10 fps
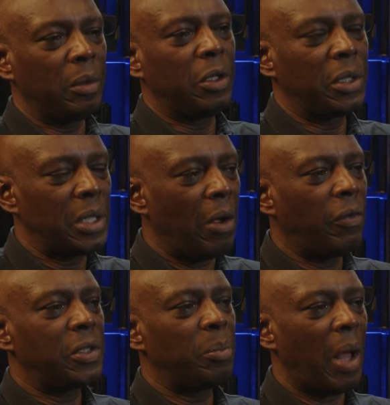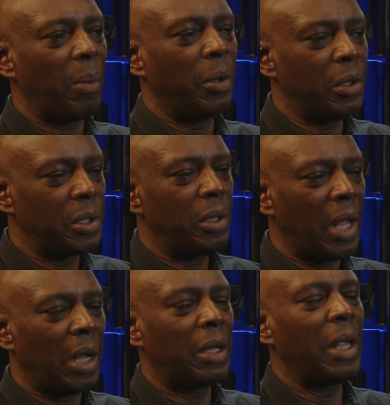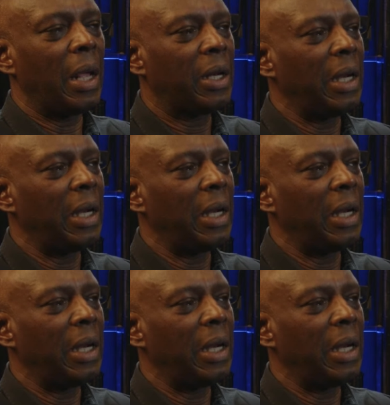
and yourself as a black person that, yeah,